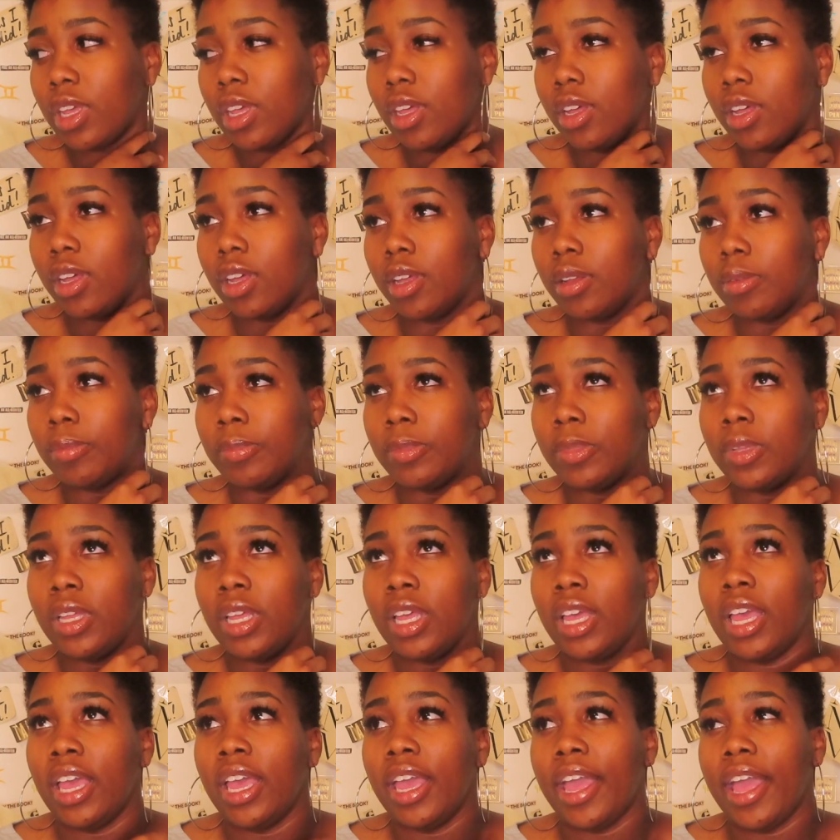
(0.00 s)

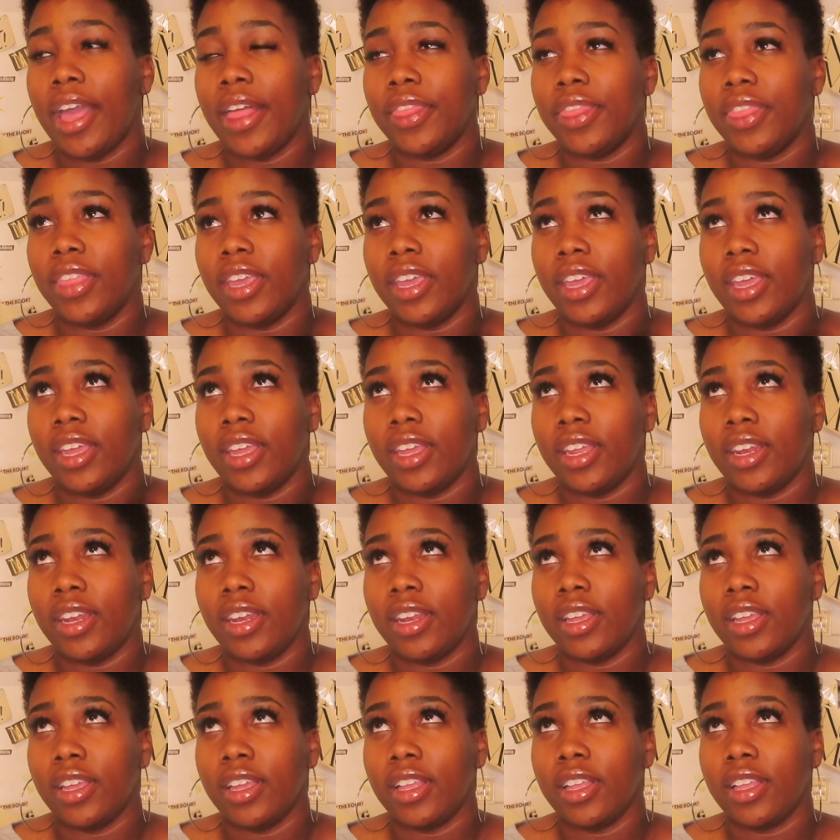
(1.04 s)
And
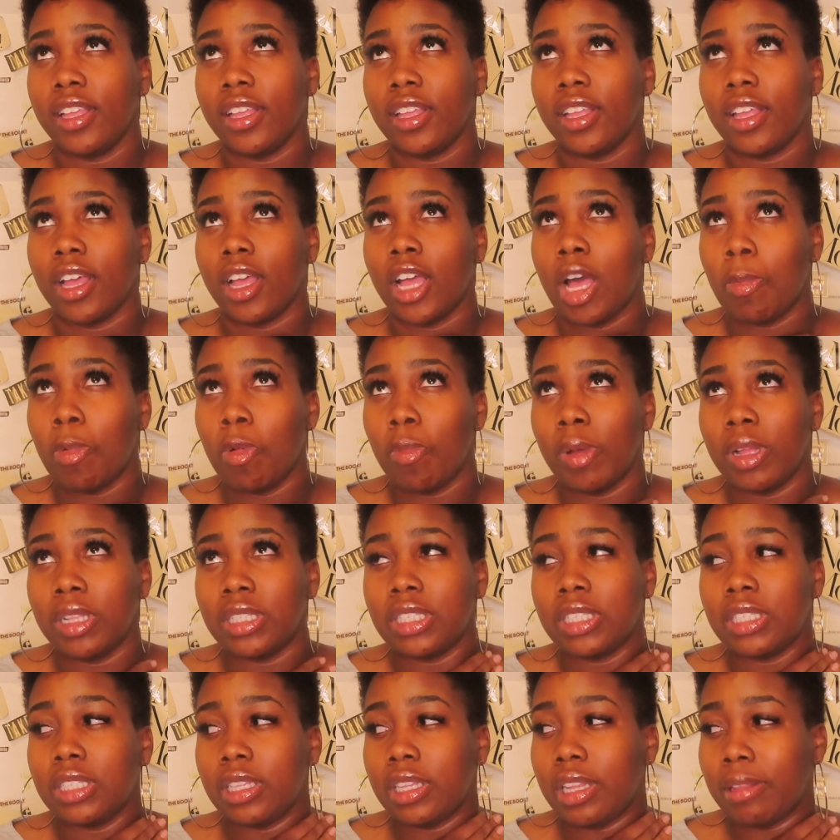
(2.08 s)
then a couple
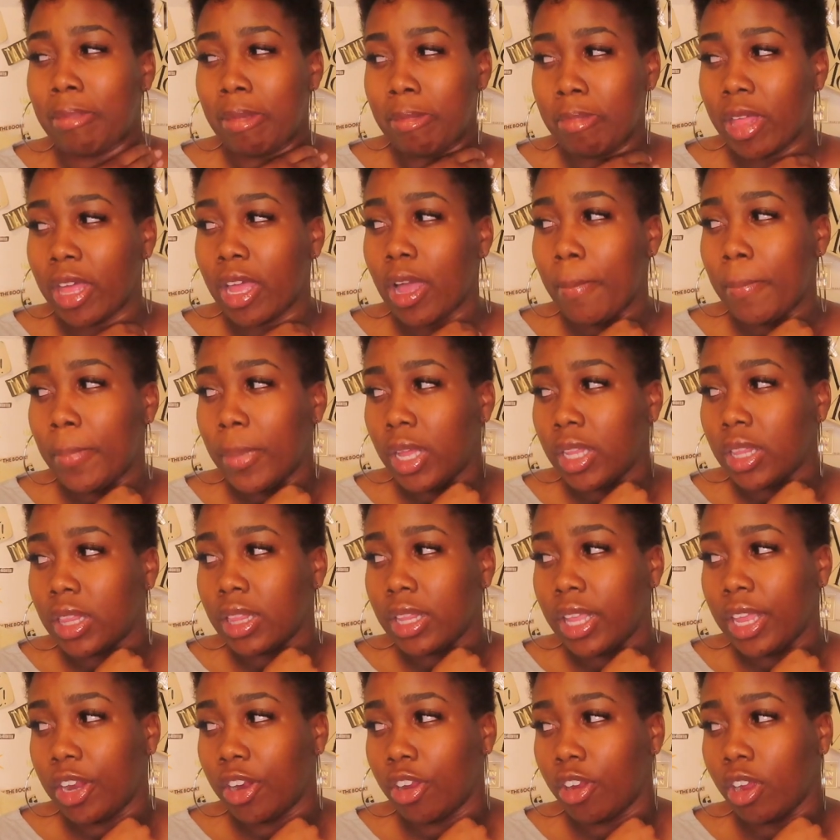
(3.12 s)
months, maybe like a month
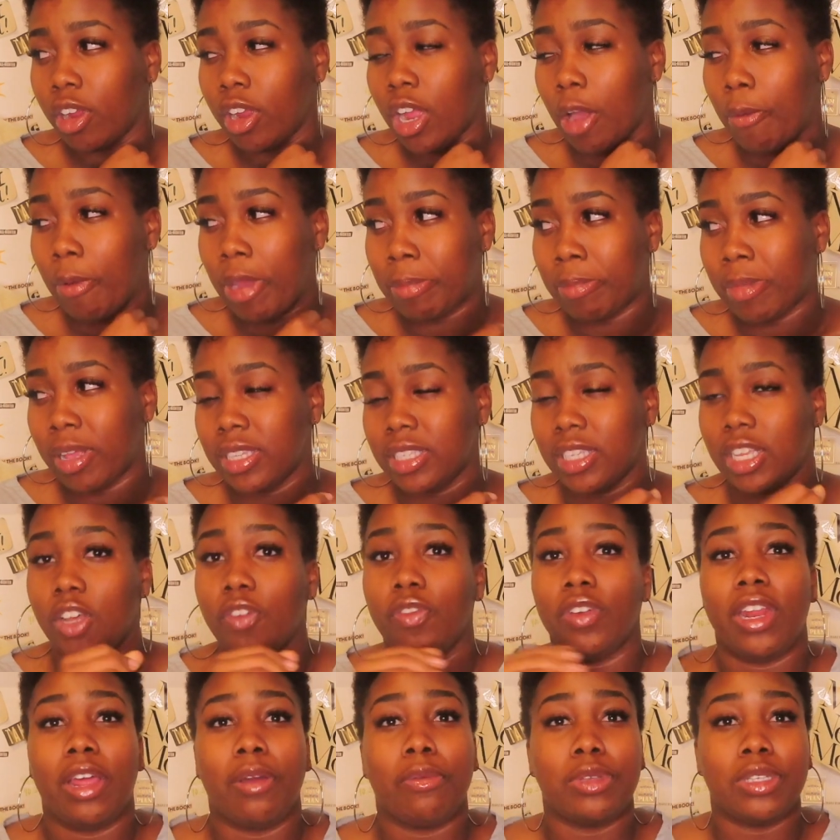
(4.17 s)
later, I weighed myself
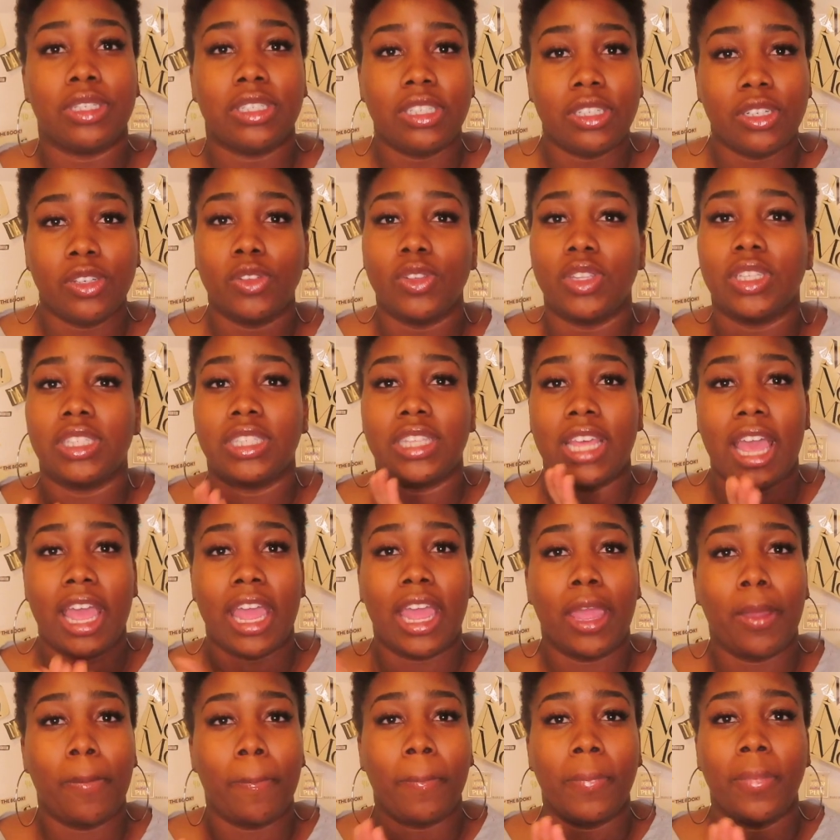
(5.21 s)
and I was still the
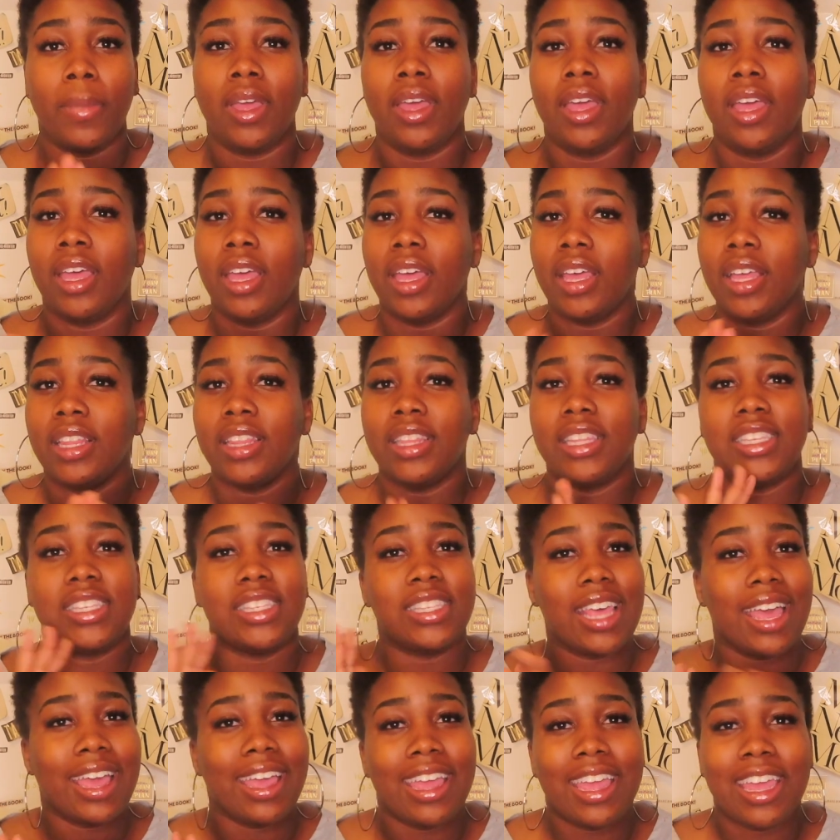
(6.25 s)
same
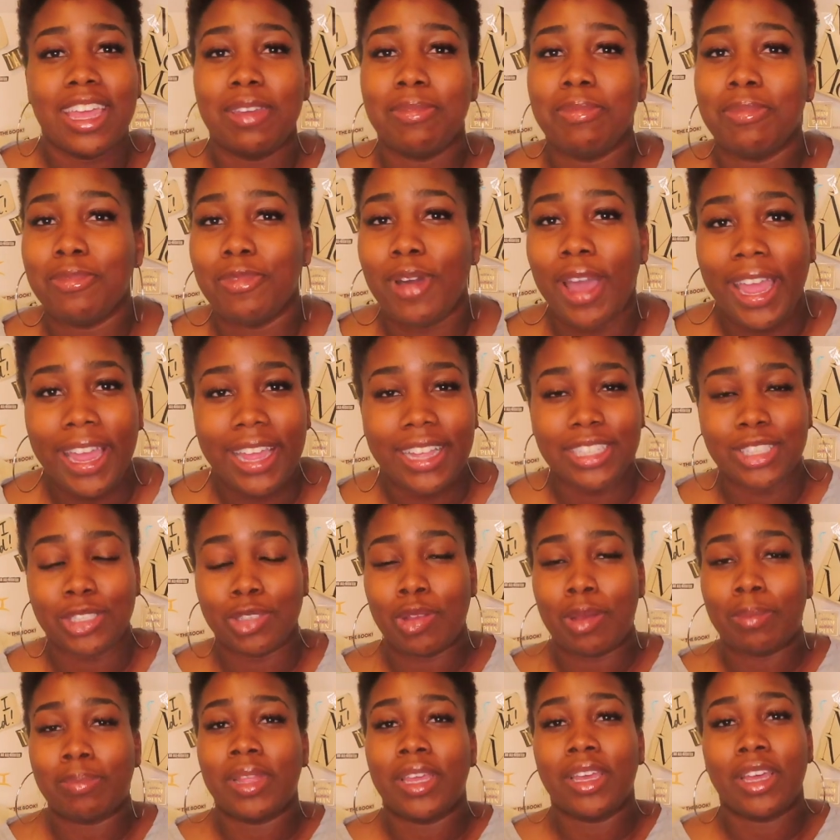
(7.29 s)
weight. So
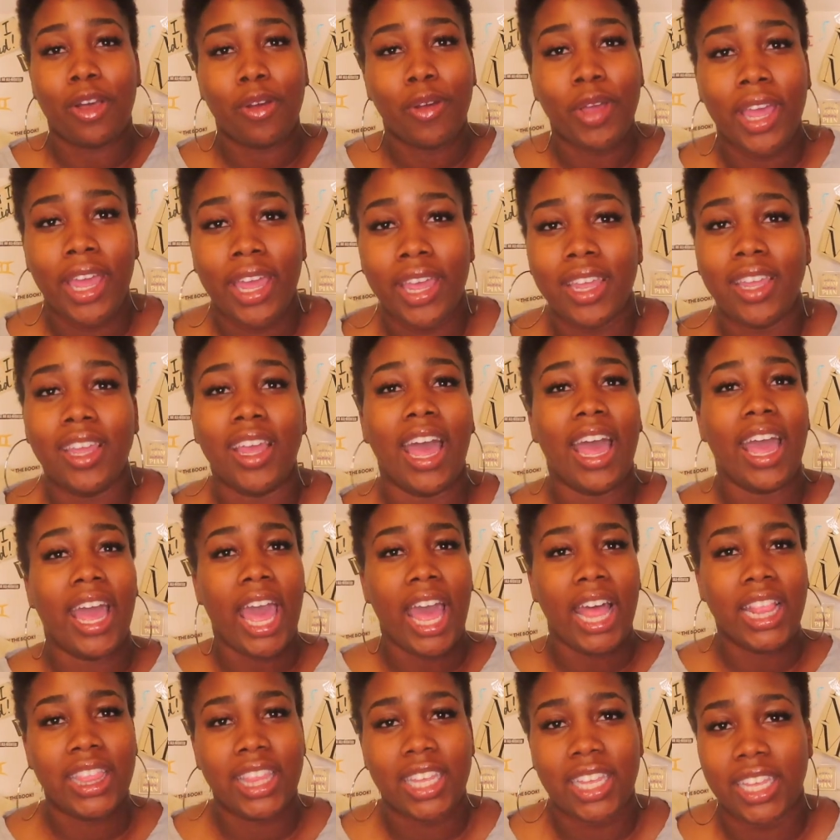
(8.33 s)
I'm like, okay, I
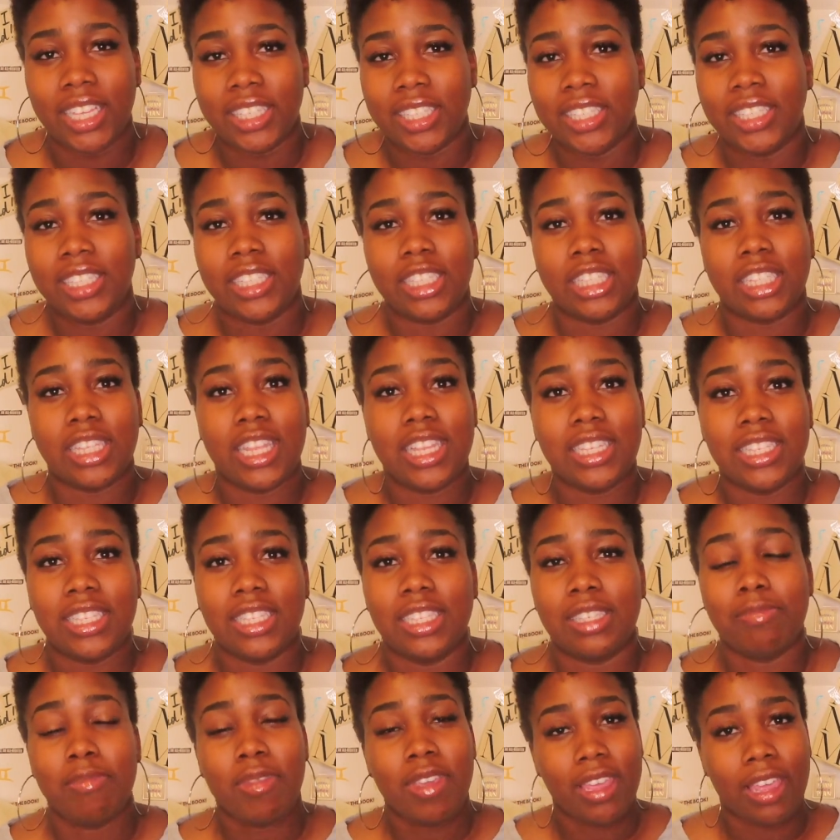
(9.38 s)
got this. This
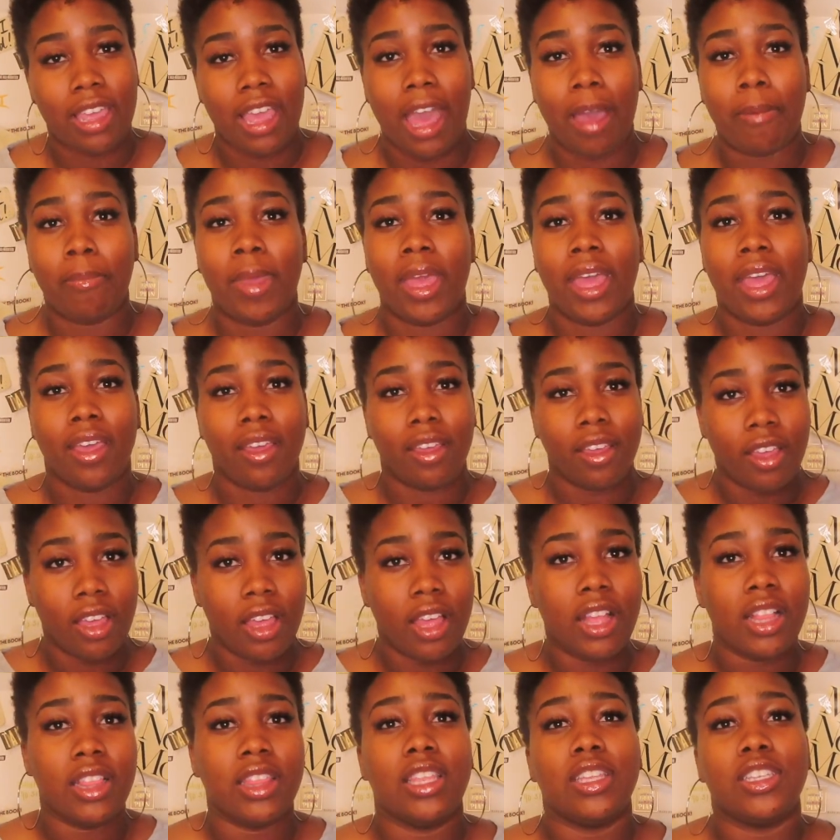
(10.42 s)
is me. I'm at
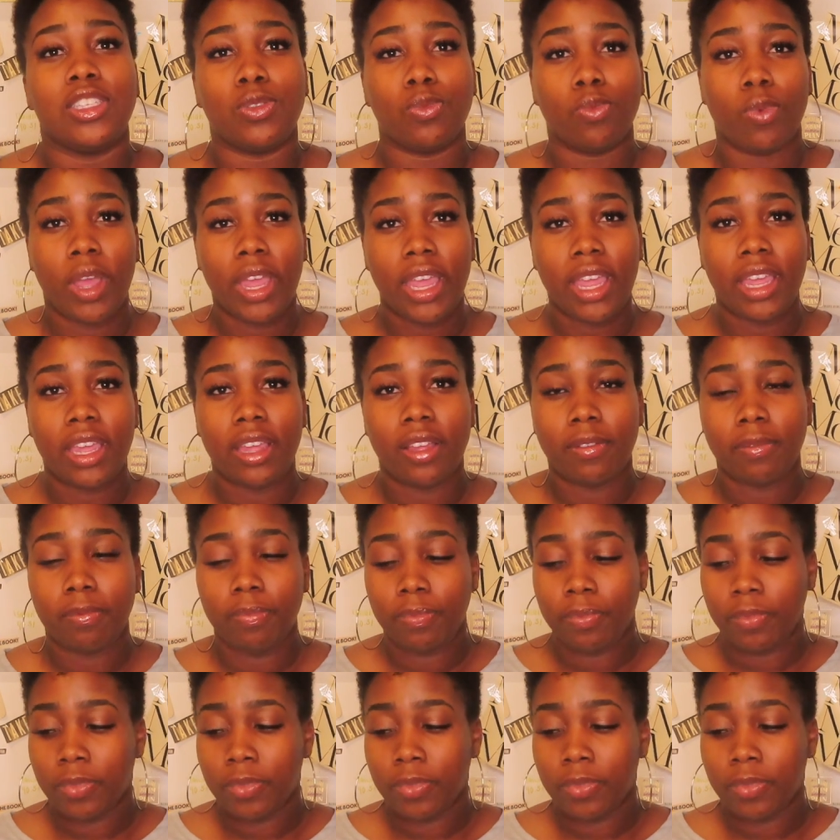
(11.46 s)
this weight.